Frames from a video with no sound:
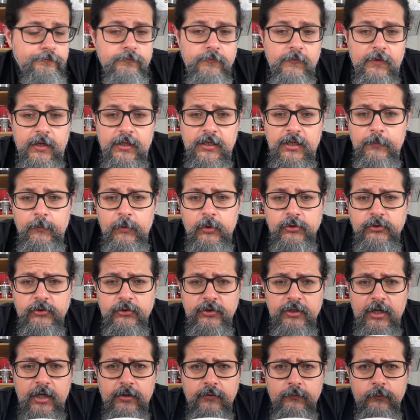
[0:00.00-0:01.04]
And I'm also
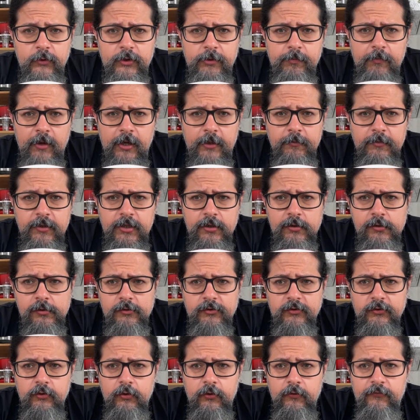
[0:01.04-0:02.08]
done with my meal,
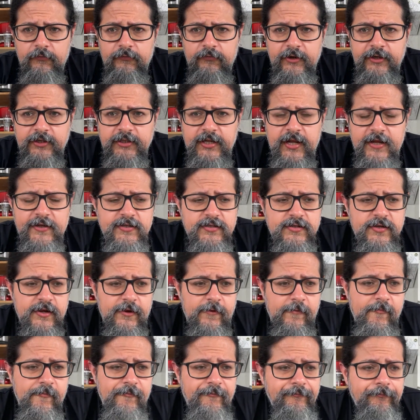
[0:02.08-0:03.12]
so fantastic.
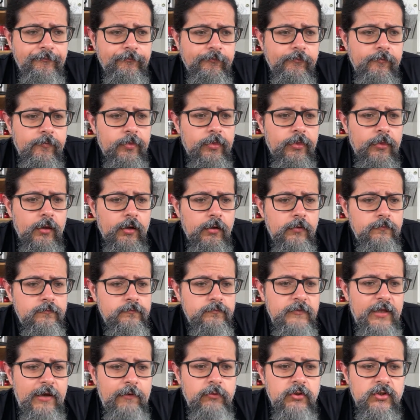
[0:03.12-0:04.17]

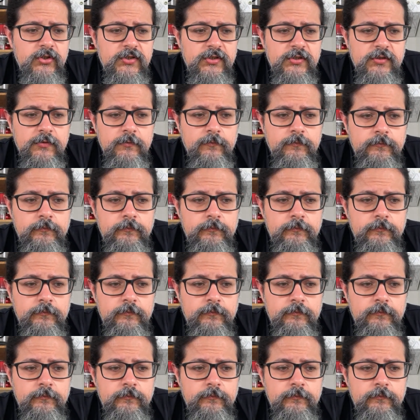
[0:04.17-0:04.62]
That was